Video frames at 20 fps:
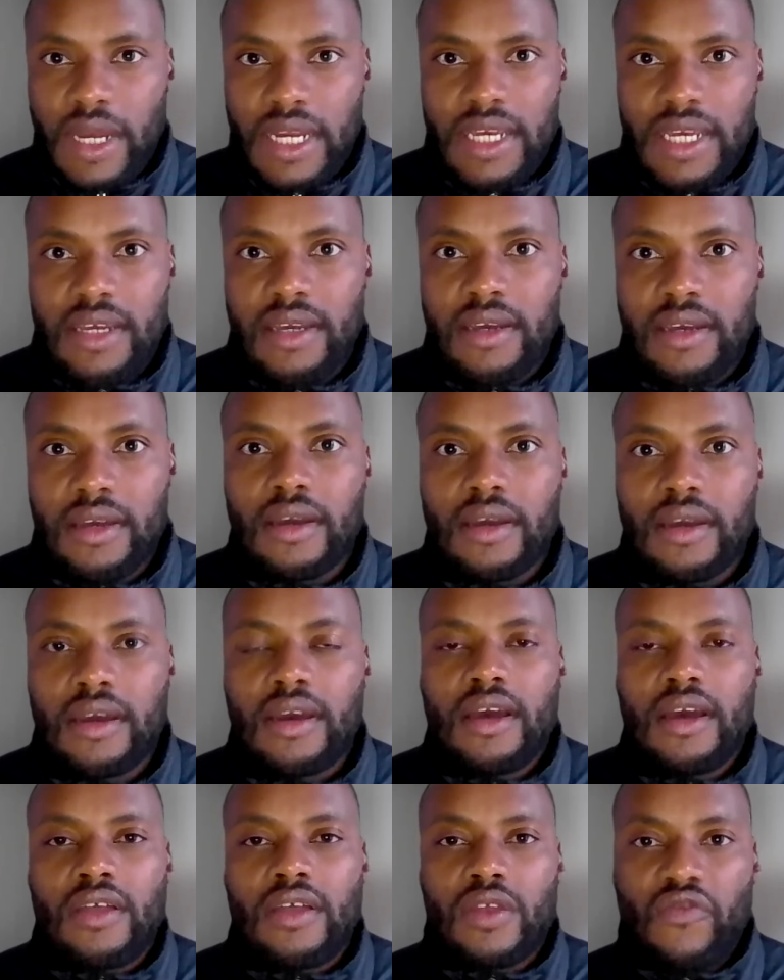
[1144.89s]
money,
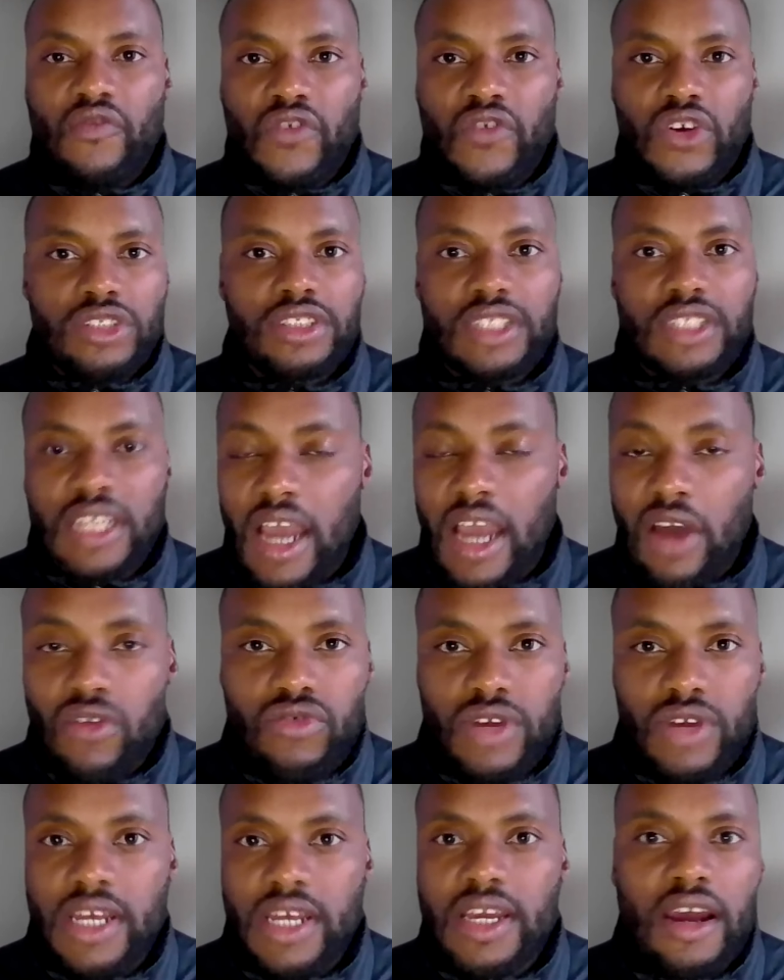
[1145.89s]
the first thing I would
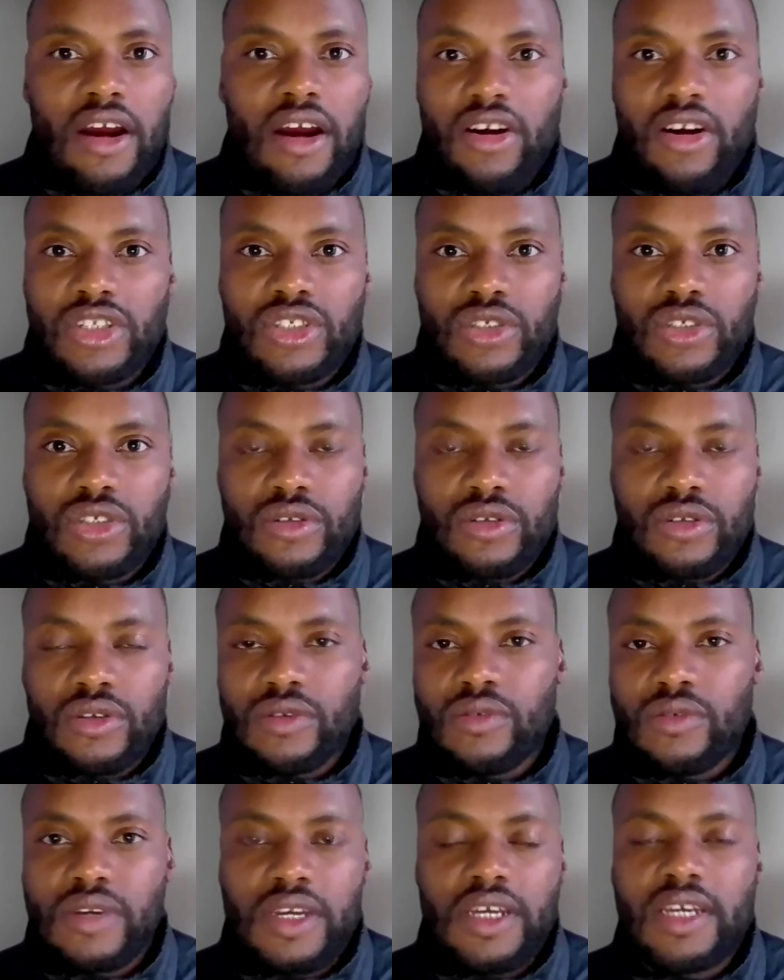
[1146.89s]
really encourage you to
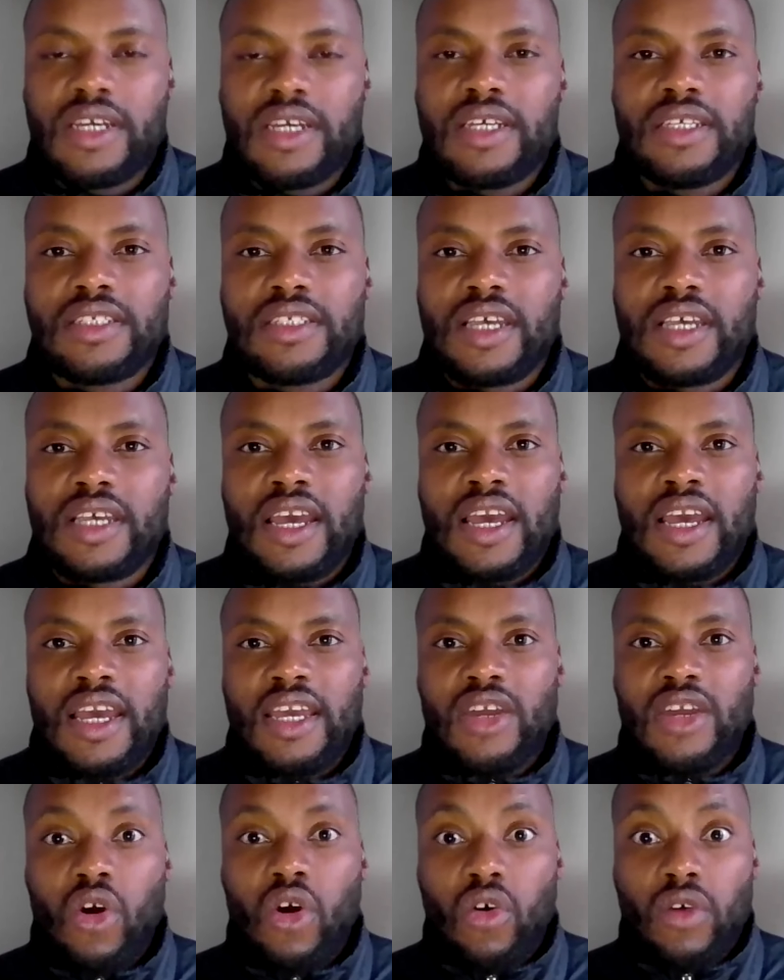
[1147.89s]
do is,
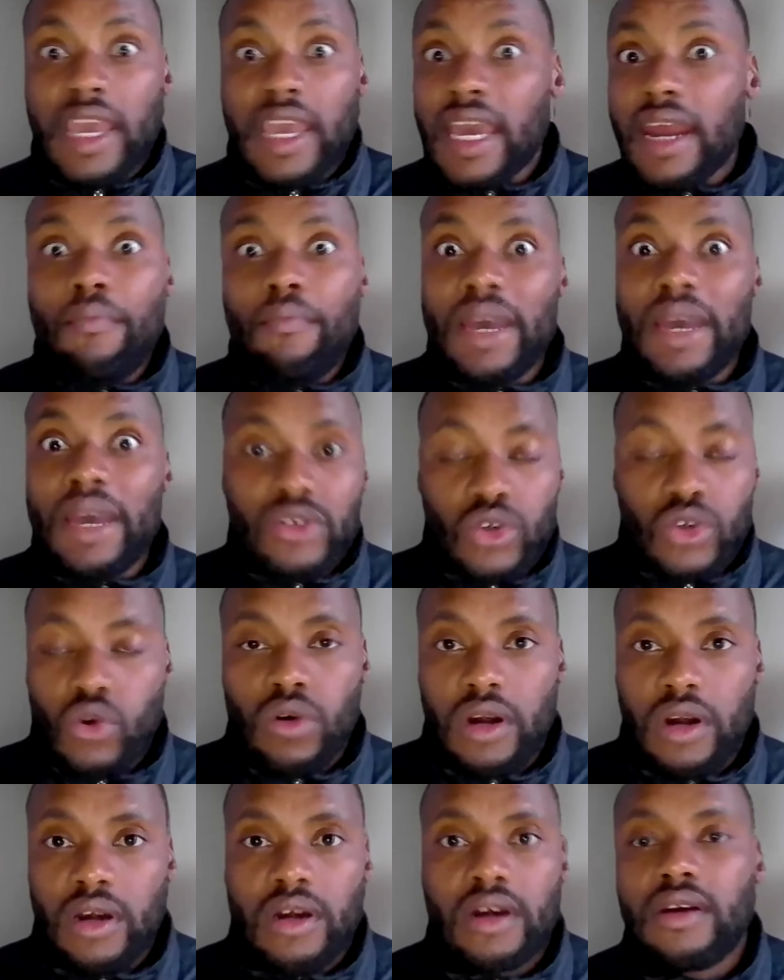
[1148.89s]
you know, get a
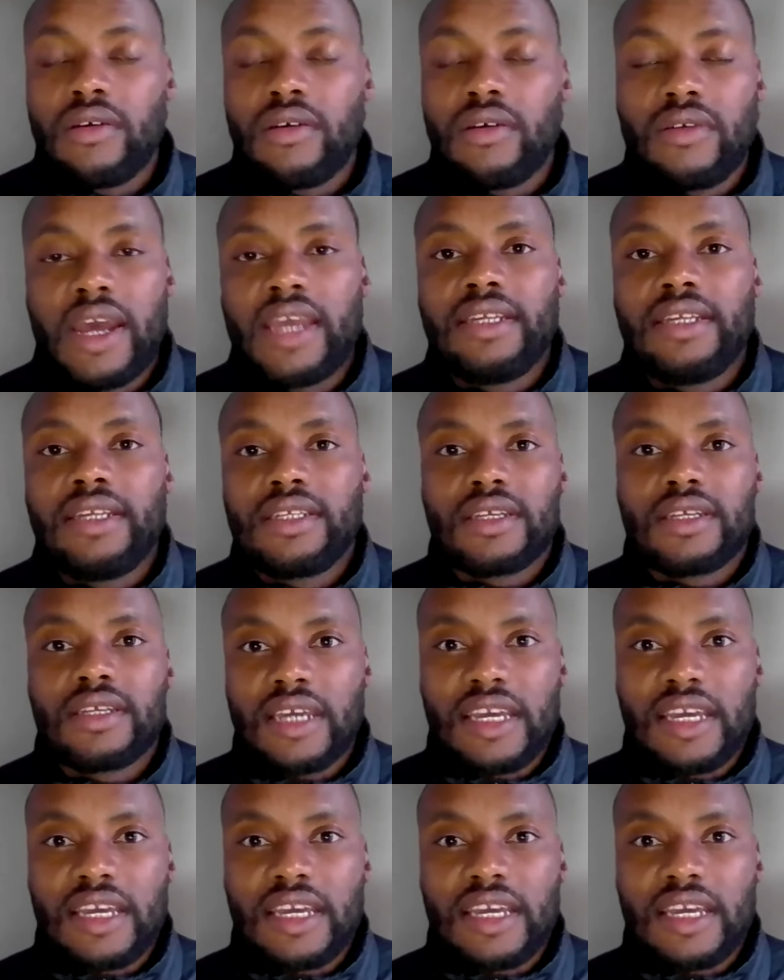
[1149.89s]
mentor right?